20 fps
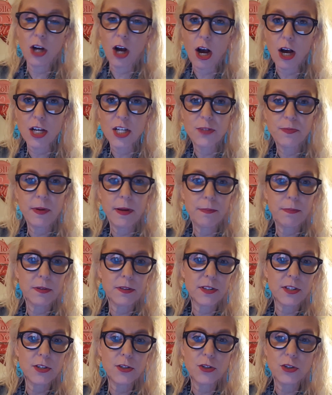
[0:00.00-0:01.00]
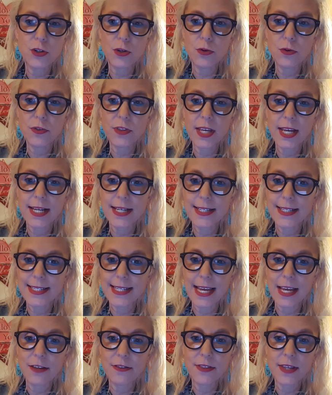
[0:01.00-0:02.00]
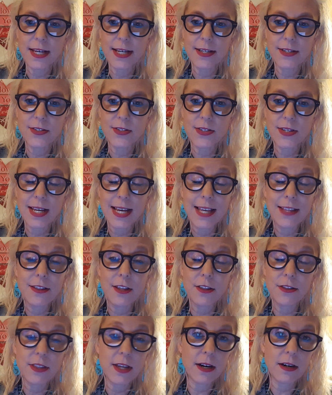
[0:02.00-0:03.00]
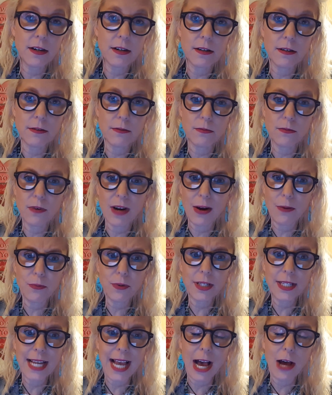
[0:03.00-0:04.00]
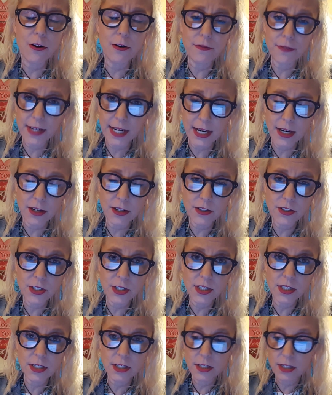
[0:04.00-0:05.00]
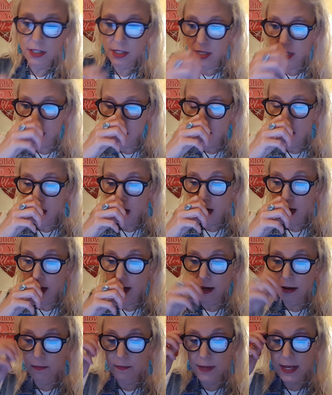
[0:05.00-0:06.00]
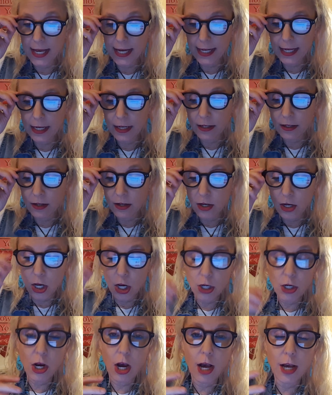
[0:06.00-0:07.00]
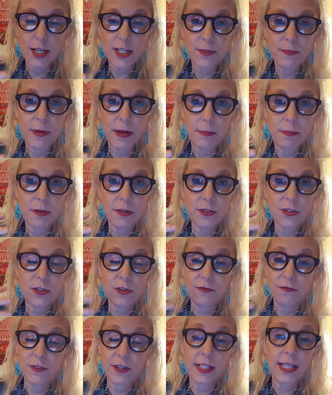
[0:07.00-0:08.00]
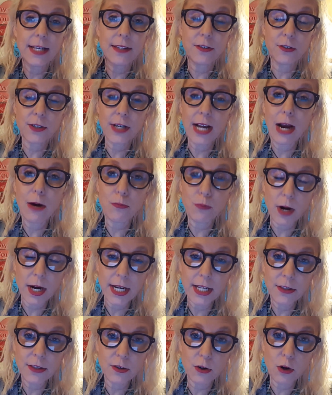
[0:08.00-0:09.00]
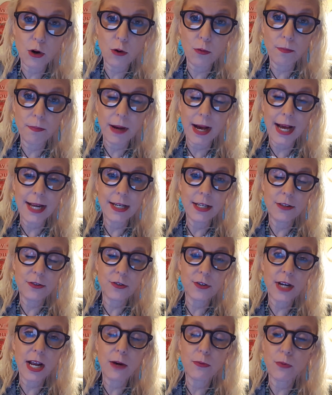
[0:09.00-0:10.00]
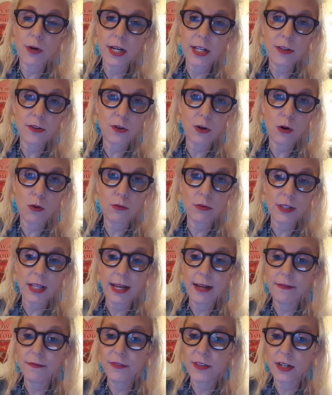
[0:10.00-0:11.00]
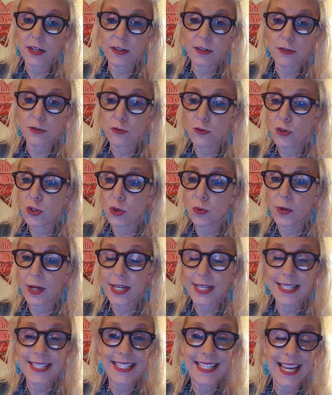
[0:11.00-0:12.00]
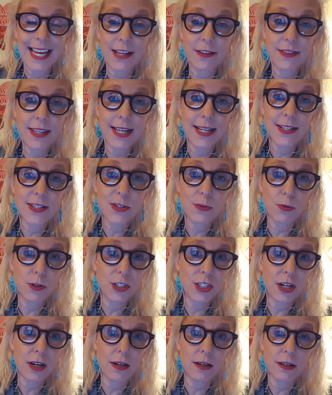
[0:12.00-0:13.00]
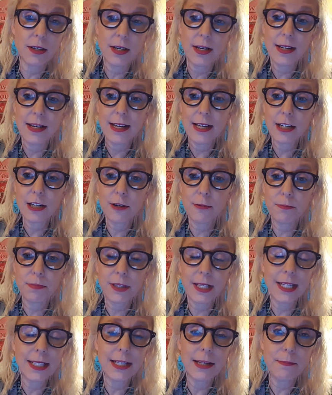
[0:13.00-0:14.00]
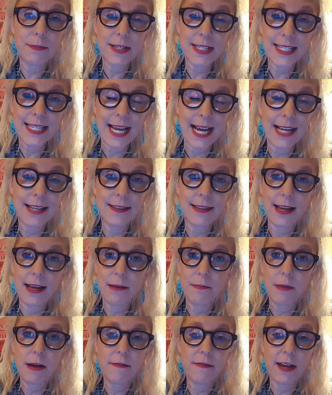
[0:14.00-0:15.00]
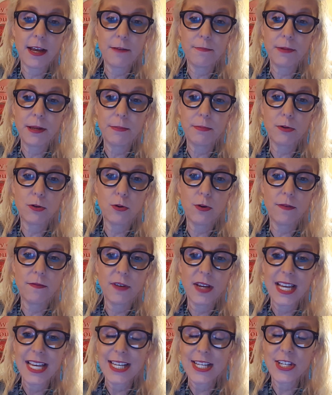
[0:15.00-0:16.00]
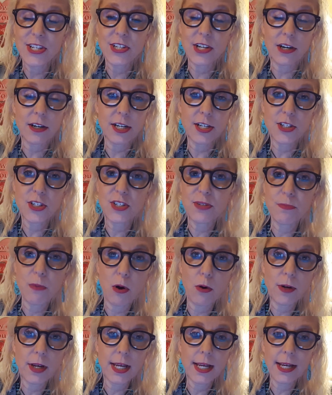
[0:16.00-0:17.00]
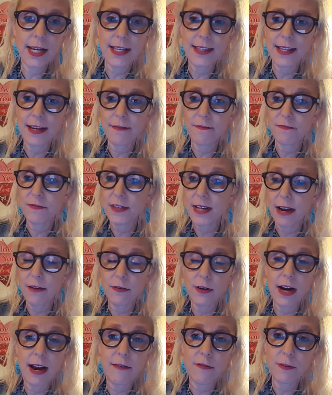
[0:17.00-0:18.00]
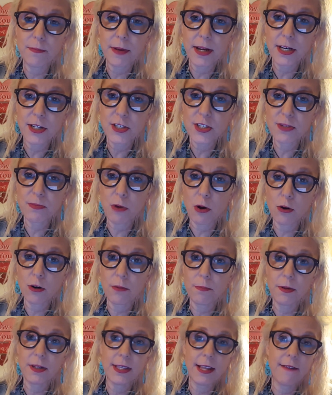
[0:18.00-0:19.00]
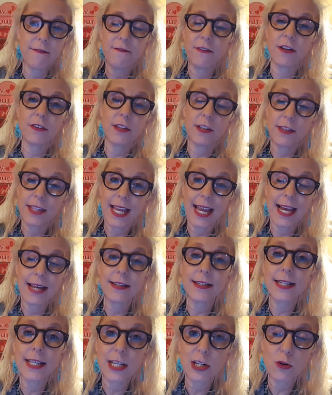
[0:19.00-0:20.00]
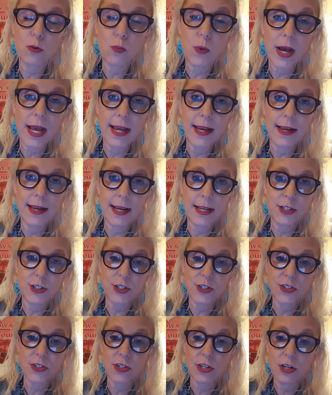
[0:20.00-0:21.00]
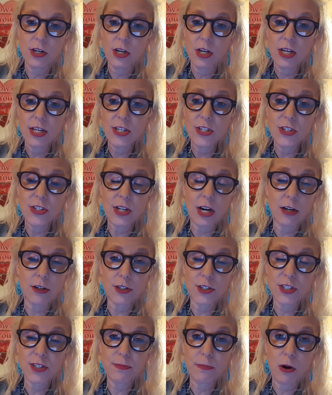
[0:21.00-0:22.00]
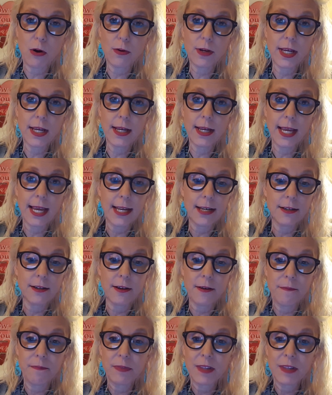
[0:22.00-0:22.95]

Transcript: cause people to do things, say things that they're really out of character. Um, it can cause people to feel like they're not running their own body, they're not running their own life, they're doing and saying things which are completely beside them. I've had people who have started smoking and they've never ever been a smoker, but they felt that they had to get away and just start smoking and